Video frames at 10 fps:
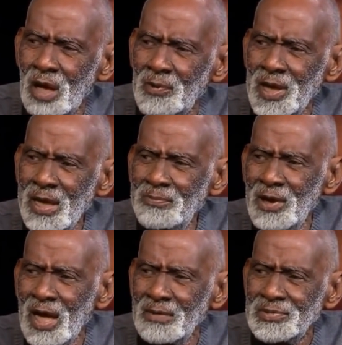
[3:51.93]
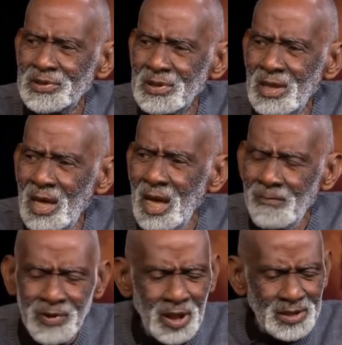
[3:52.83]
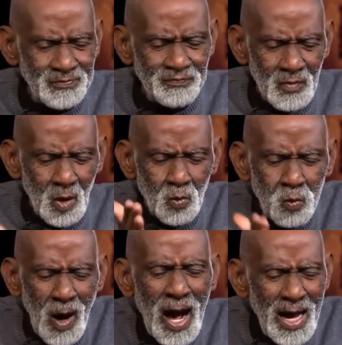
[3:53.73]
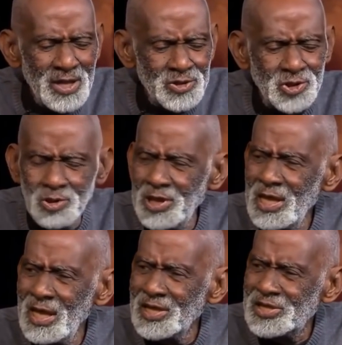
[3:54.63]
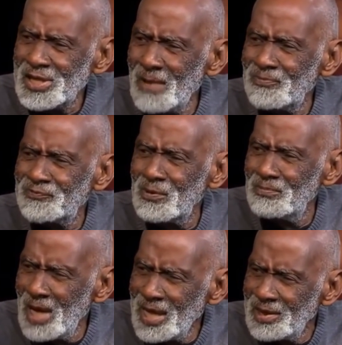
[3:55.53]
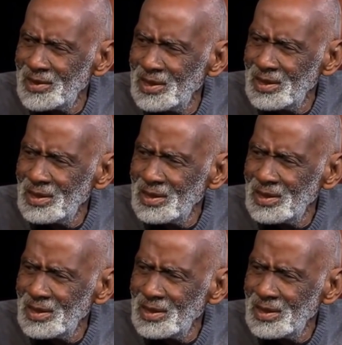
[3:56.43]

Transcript: Robert Abrams, because why should he accept from me